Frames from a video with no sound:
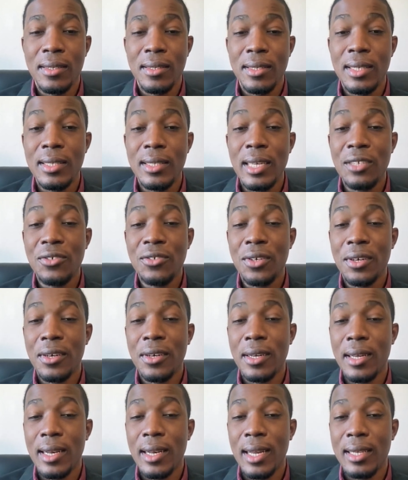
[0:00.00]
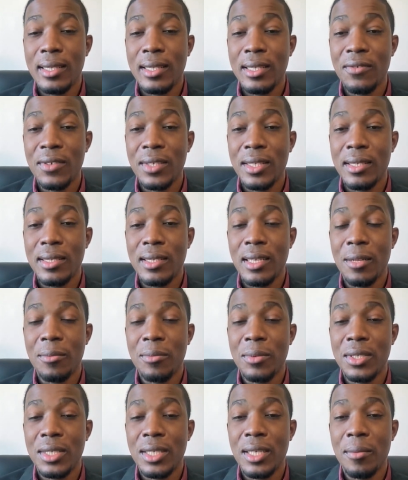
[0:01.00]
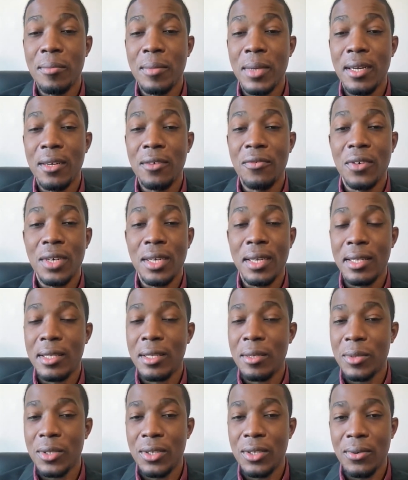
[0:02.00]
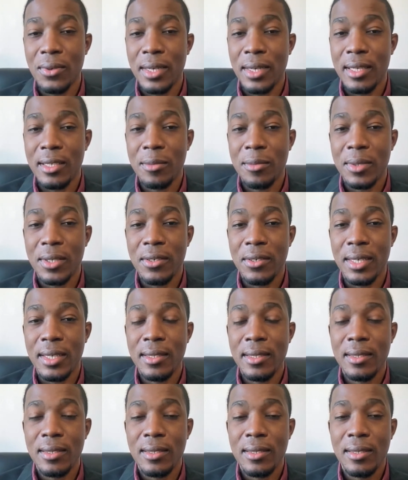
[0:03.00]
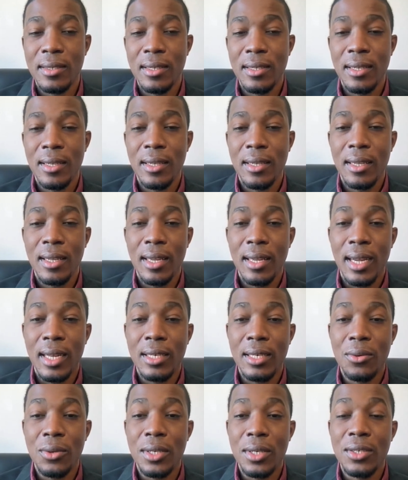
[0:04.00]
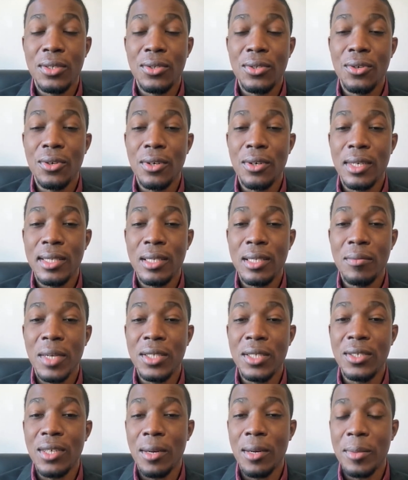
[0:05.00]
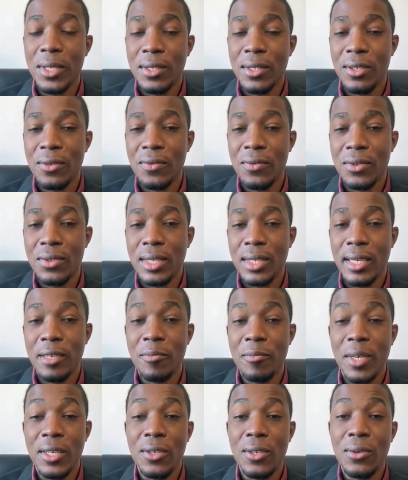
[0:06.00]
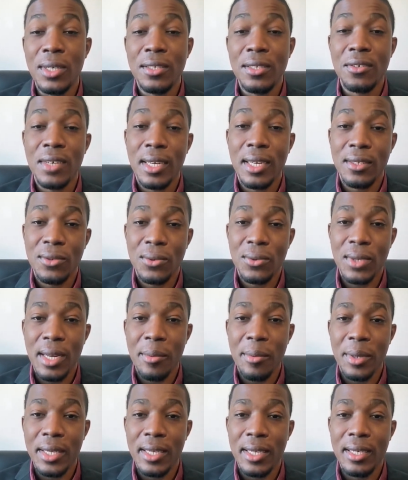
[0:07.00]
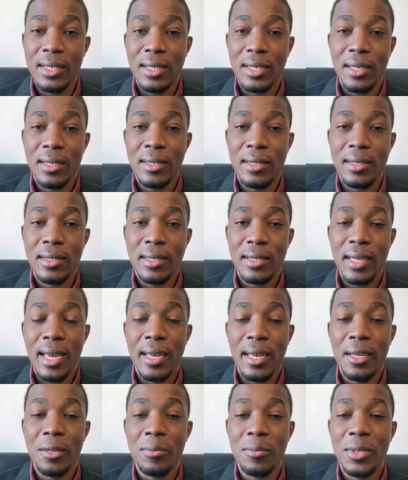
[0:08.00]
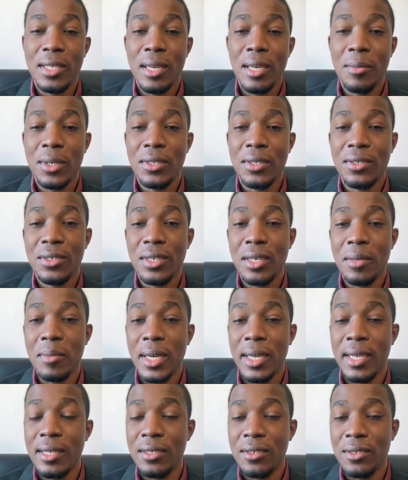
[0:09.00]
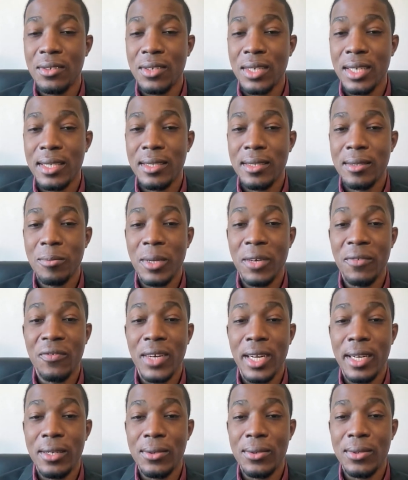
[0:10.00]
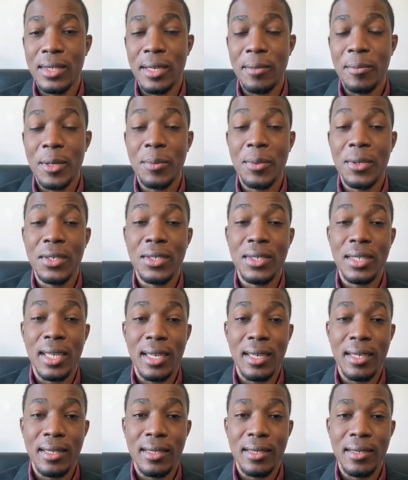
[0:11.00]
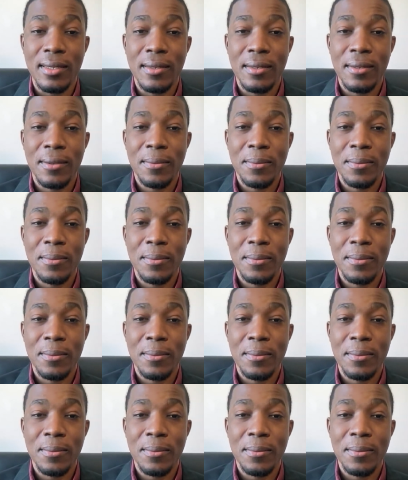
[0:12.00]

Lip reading: These extracurricular activities helped to shape my unforgettable UA experience, and there were the stories in my job interviews and in my US grad school applications that helped to demonstrate my interests, my values, and my personality.